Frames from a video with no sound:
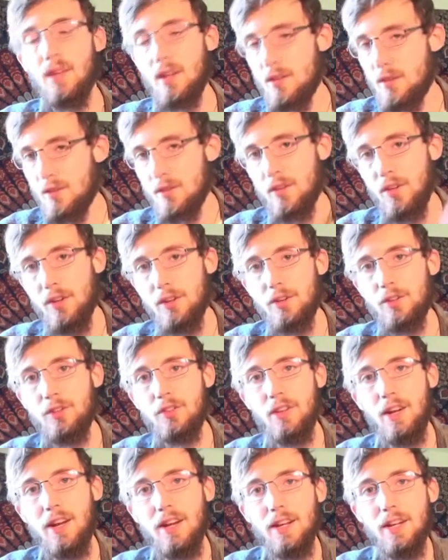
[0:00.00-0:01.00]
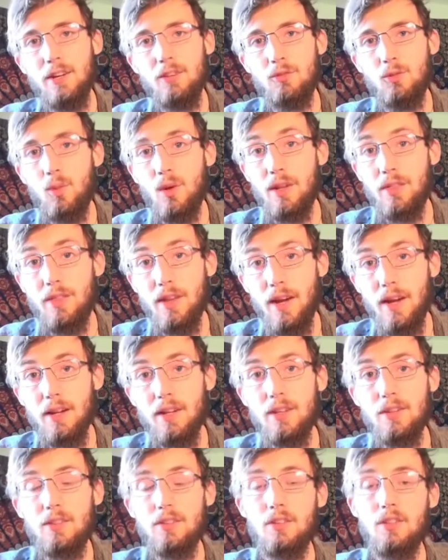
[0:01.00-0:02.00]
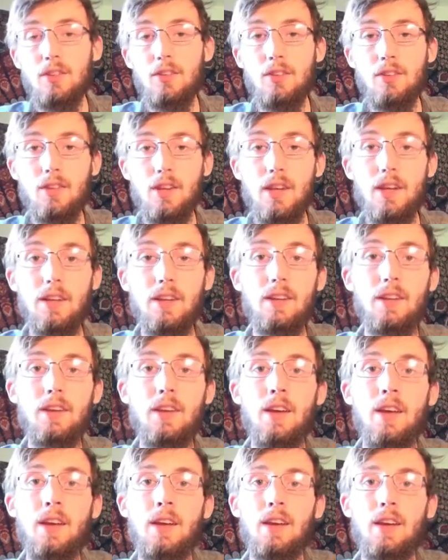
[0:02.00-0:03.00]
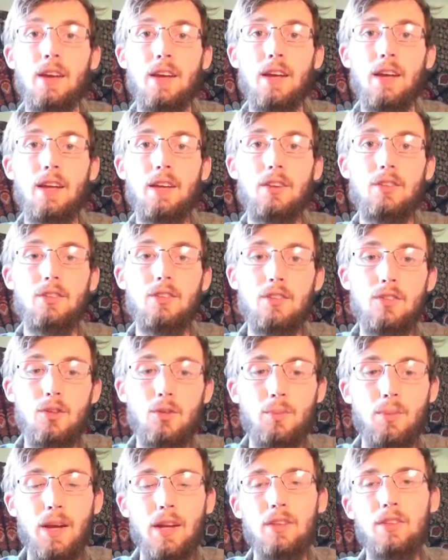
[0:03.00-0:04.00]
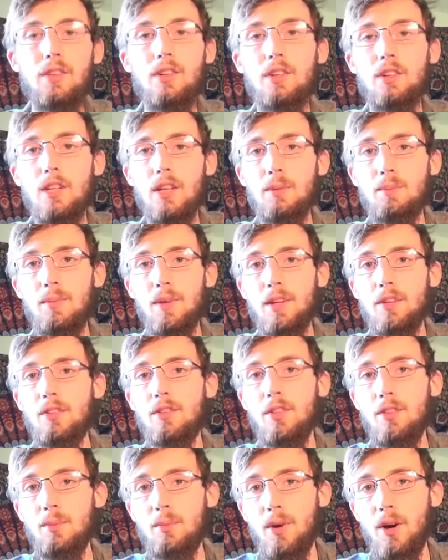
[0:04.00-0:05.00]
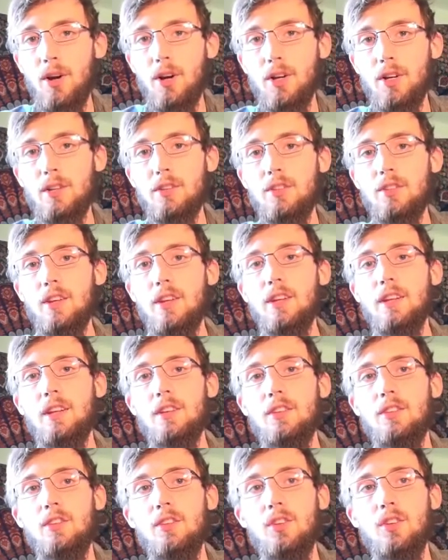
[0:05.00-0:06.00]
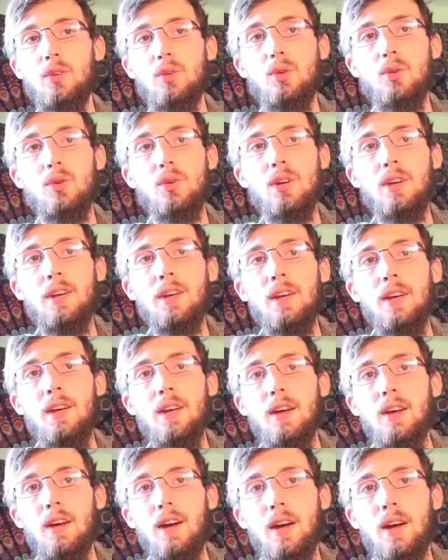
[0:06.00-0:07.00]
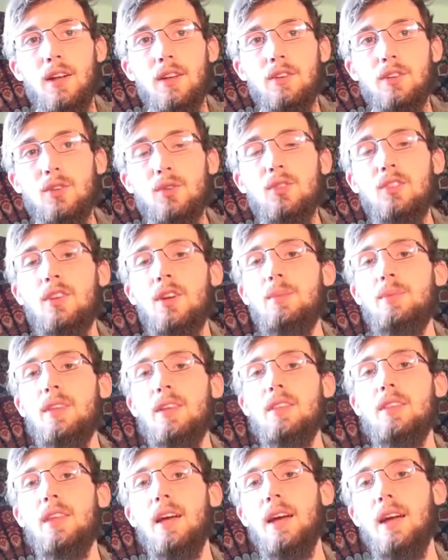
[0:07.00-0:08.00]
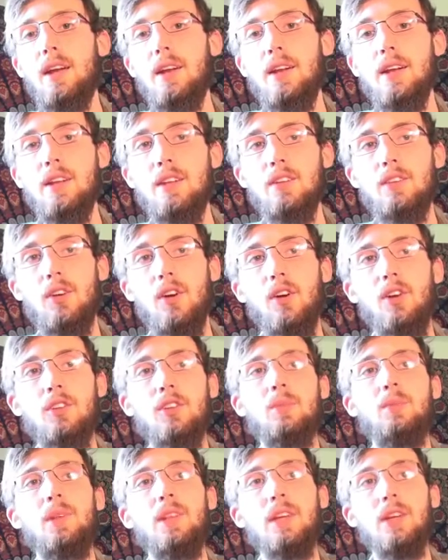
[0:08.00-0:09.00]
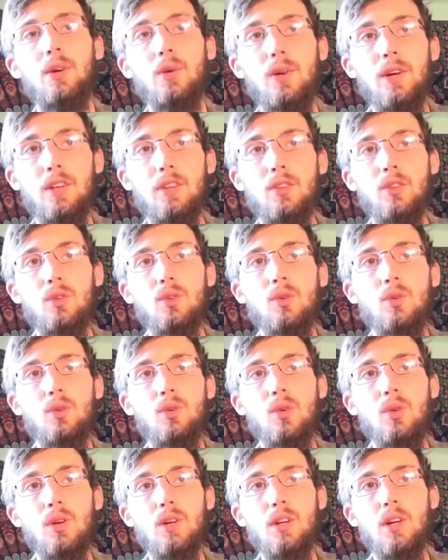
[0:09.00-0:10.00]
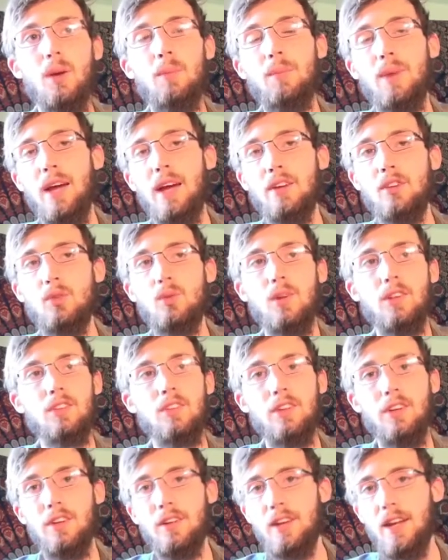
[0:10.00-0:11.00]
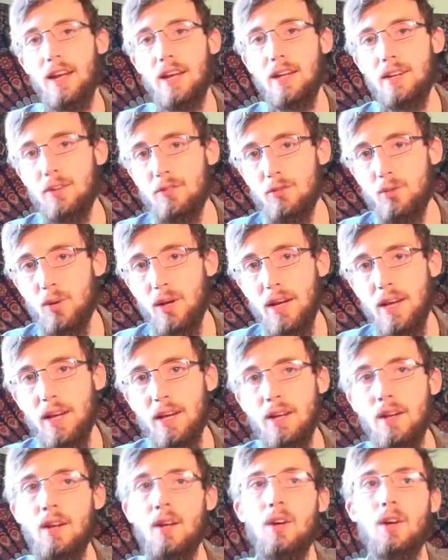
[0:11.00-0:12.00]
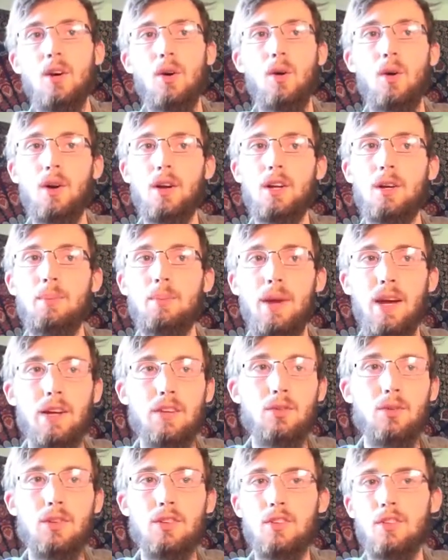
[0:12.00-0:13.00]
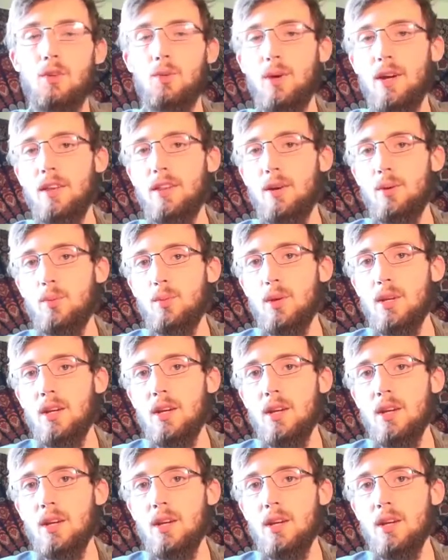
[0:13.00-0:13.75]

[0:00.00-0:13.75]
just understanding of what that is, sin is to basically miss the mark. Sin is to do something that is ultimately going to come back to us in a negative way, or come back to us in a way that